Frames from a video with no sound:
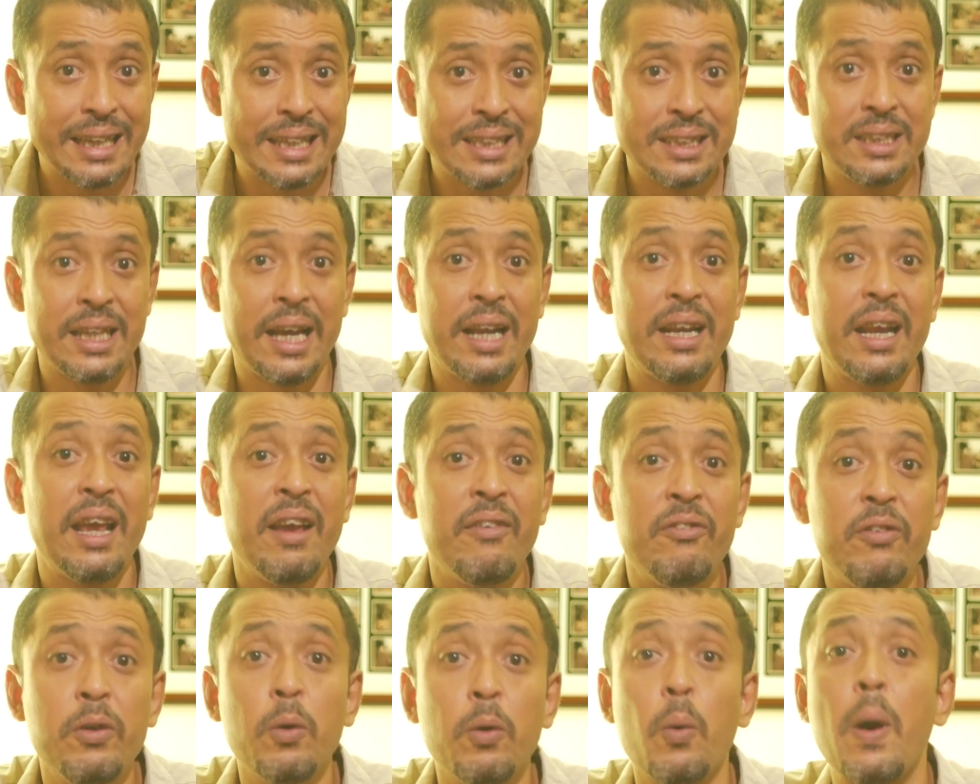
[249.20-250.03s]
is that
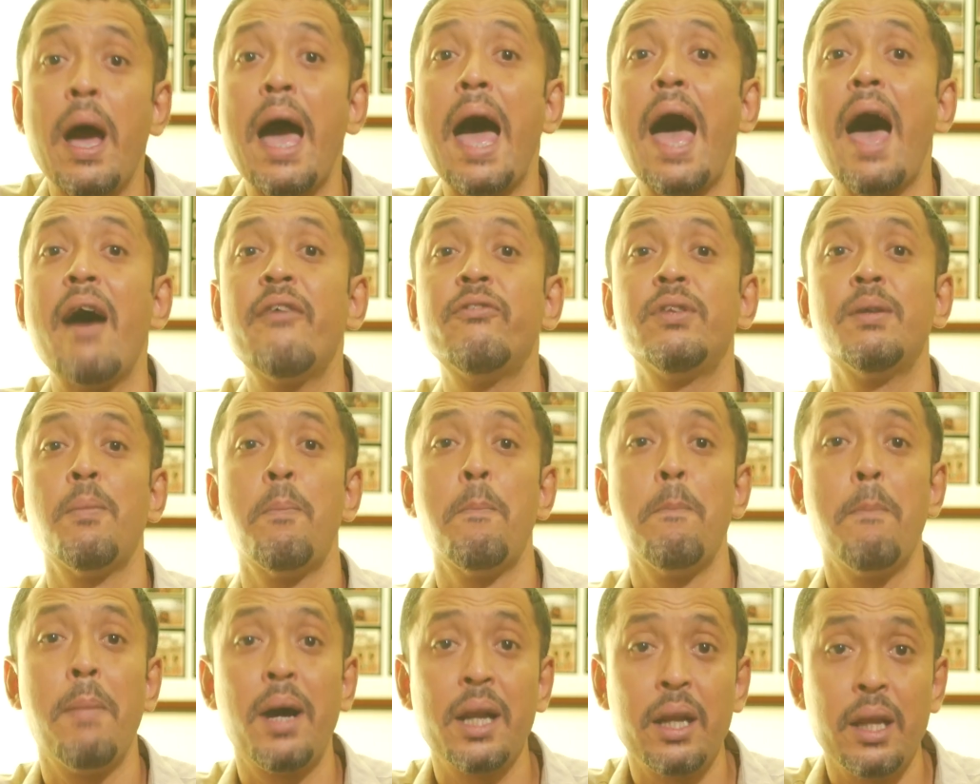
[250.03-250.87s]
if you have the
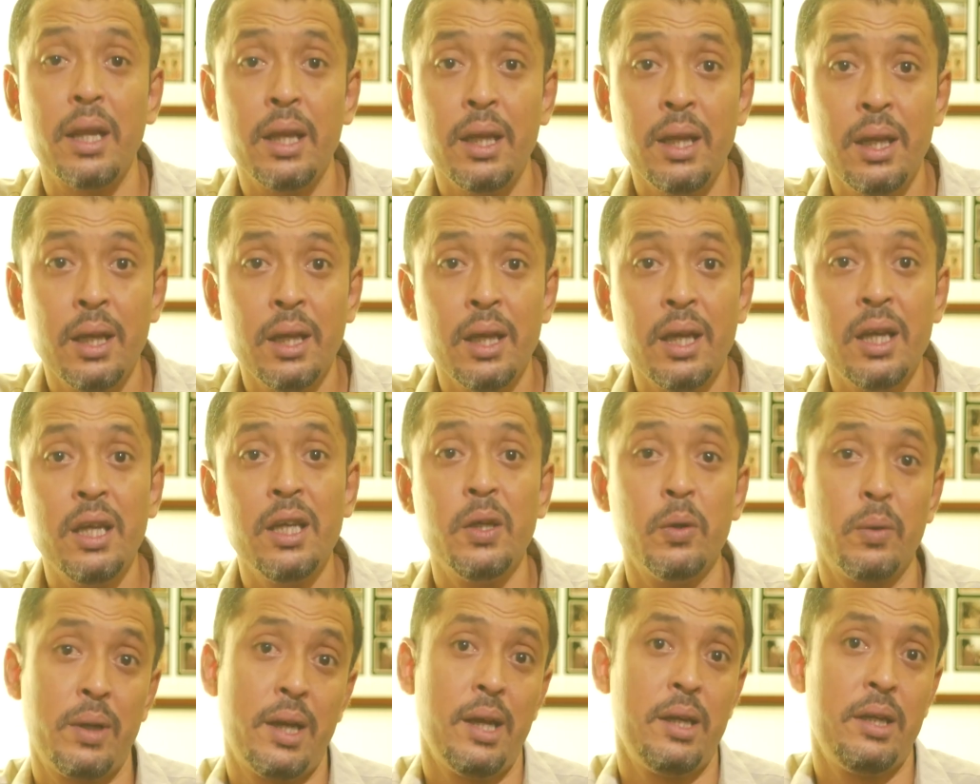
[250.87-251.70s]
money,
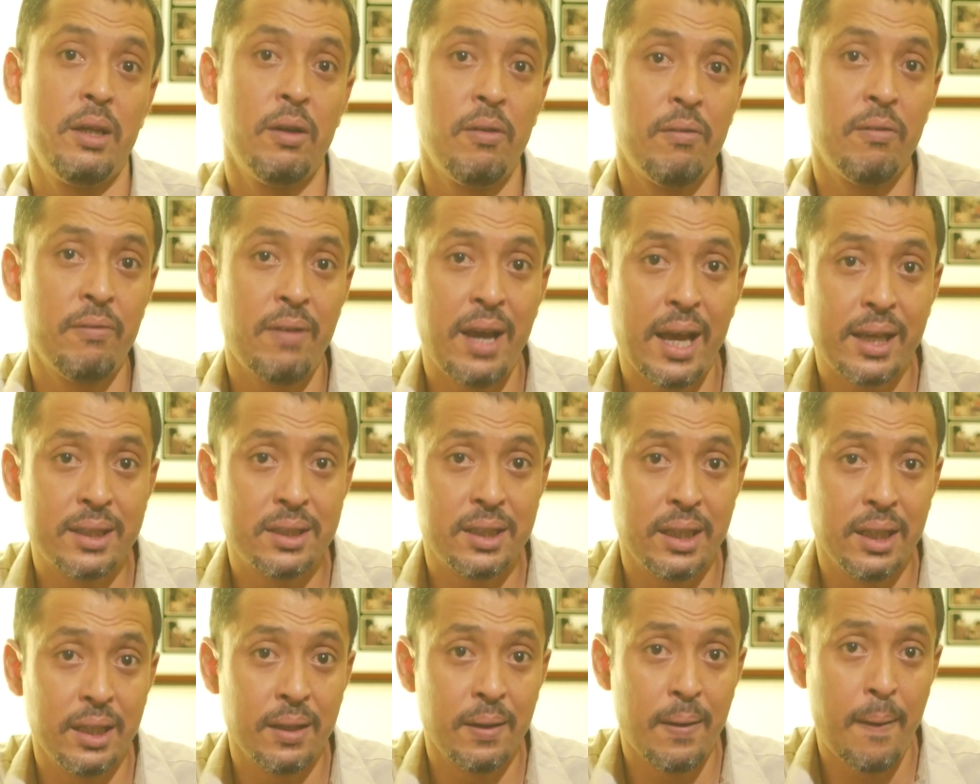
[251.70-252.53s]
you get your
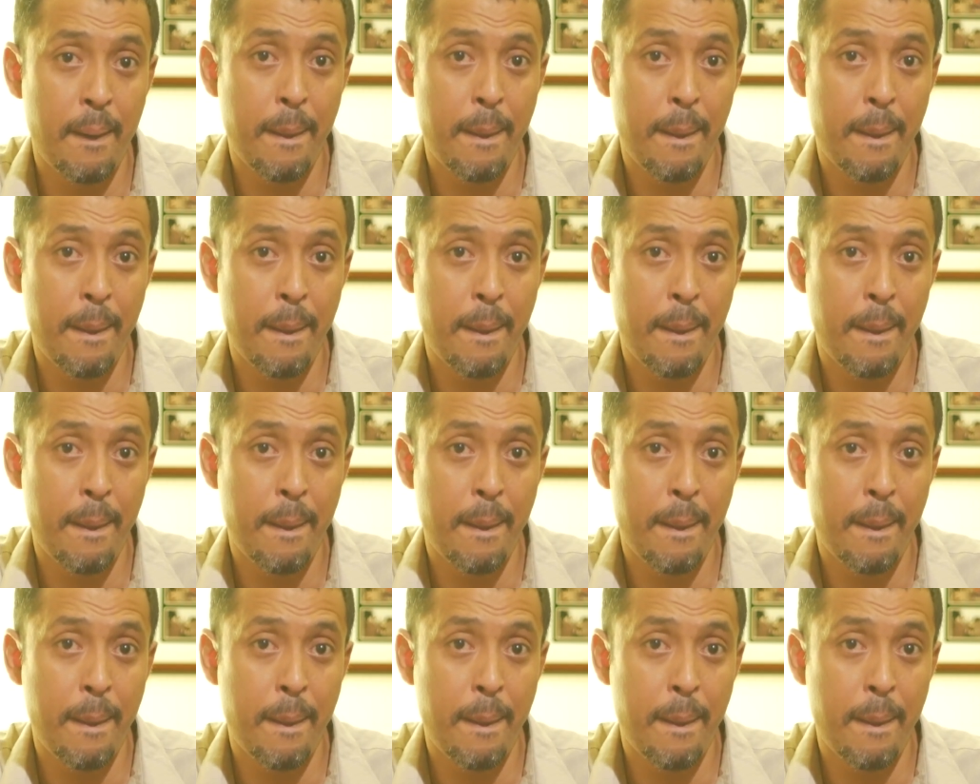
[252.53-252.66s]
vaccine.